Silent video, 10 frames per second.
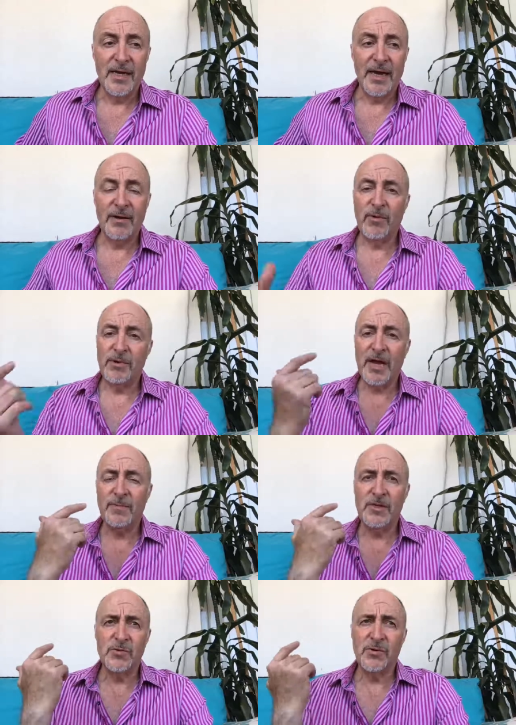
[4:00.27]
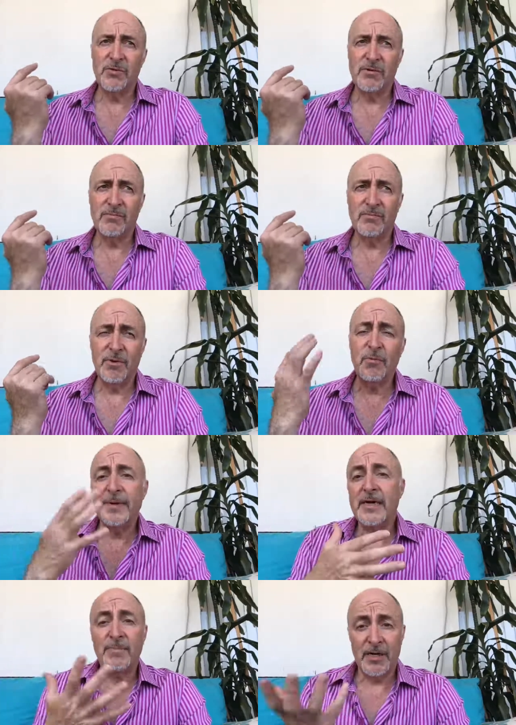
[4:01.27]
And what would happen is we would, we were
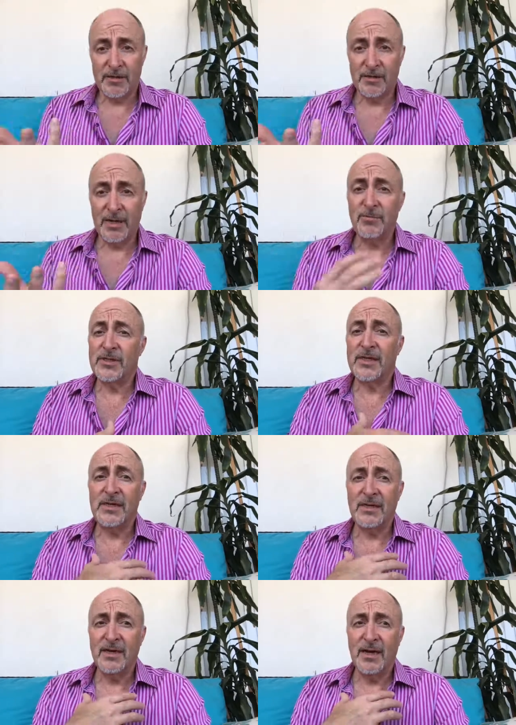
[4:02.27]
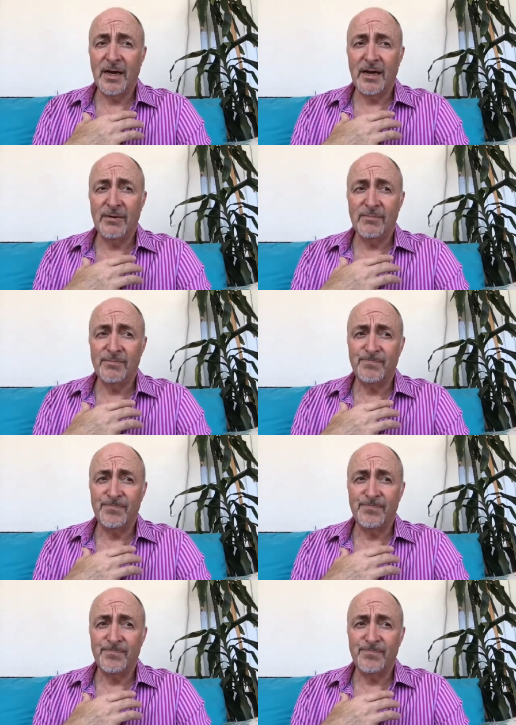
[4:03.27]
making pasta. That was the um,